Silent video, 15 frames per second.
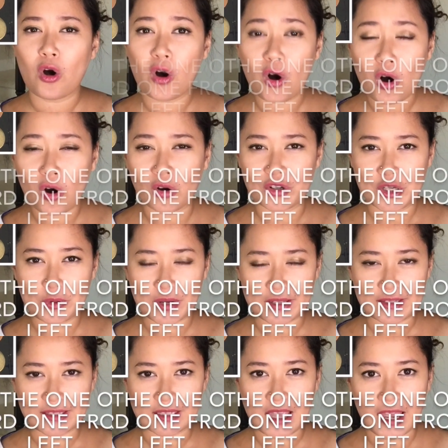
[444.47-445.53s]
Or you
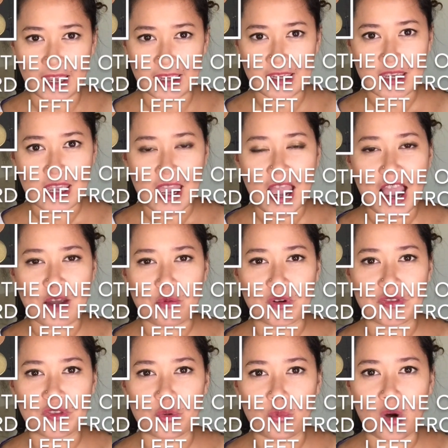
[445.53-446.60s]
can say, I
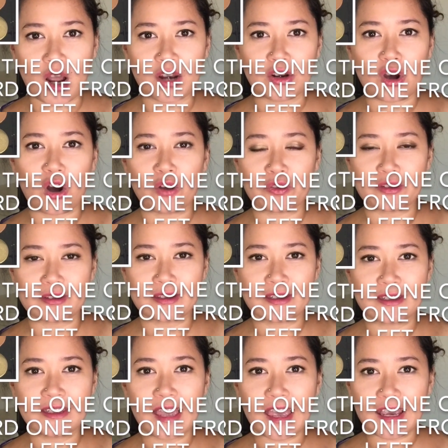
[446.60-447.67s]
want the one on the
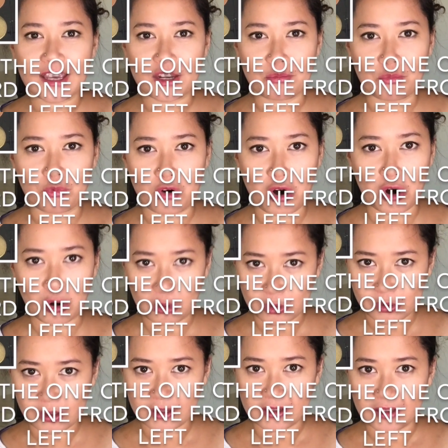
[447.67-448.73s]
second row